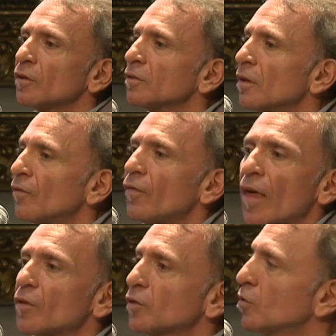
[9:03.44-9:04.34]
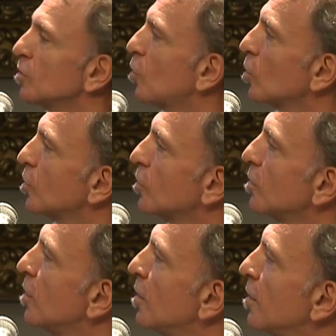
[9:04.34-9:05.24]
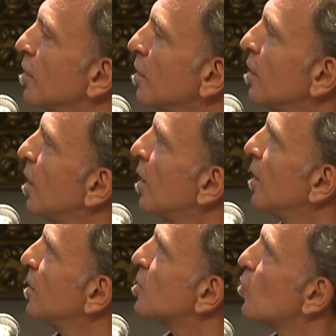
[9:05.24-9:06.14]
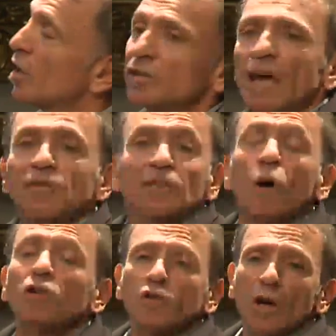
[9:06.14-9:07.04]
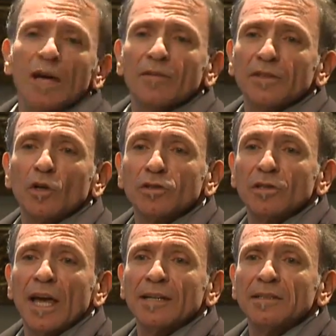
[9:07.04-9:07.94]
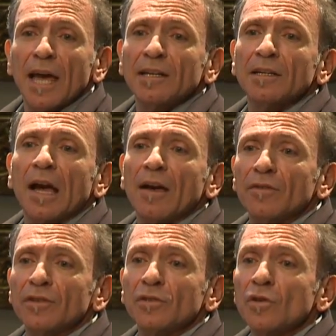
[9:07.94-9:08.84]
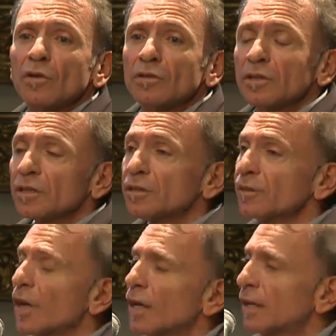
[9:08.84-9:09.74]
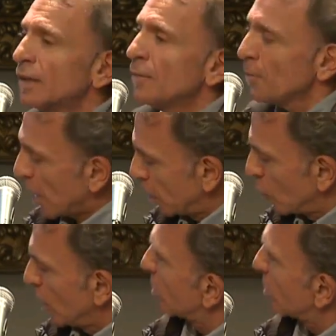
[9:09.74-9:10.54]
of father to daughter. It's very touching. Also, I have a daughter, like 9.5 years old. And anyway, I